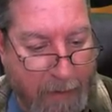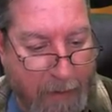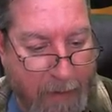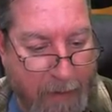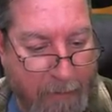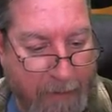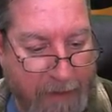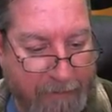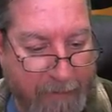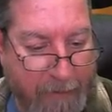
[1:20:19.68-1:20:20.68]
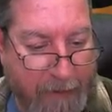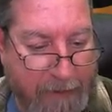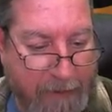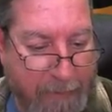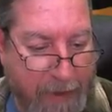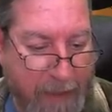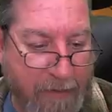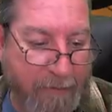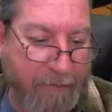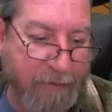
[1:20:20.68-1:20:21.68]
um, it's very
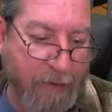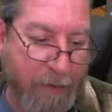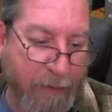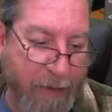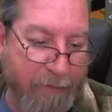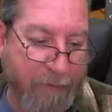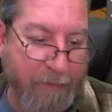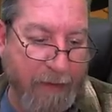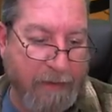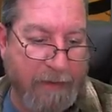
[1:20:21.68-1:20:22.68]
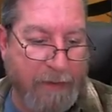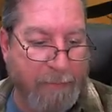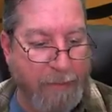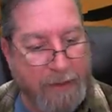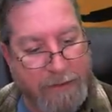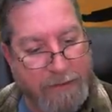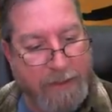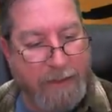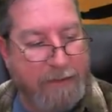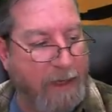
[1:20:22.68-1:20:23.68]
subjective. So whatever it, your picture is
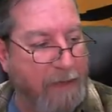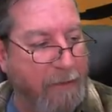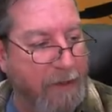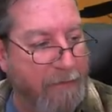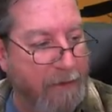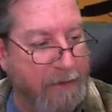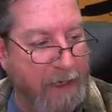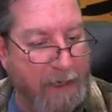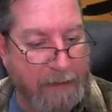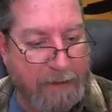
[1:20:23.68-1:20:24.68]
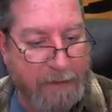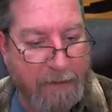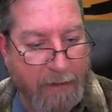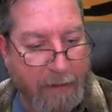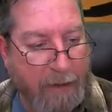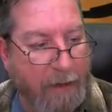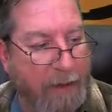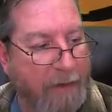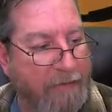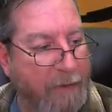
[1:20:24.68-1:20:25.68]
going to take, whatever it takes.
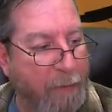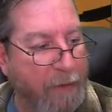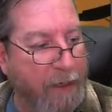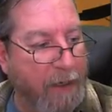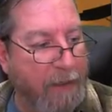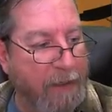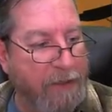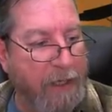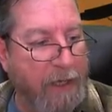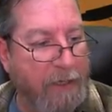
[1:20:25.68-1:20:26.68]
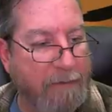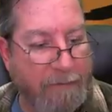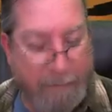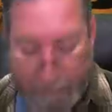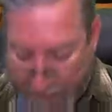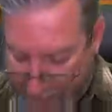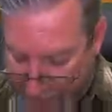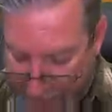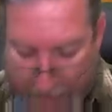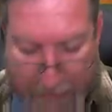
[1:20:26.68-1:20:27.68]
If I'm working on a giant
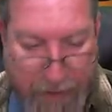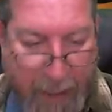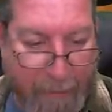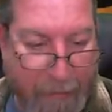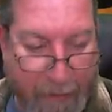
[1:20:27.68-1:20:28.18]
Sistine Chapel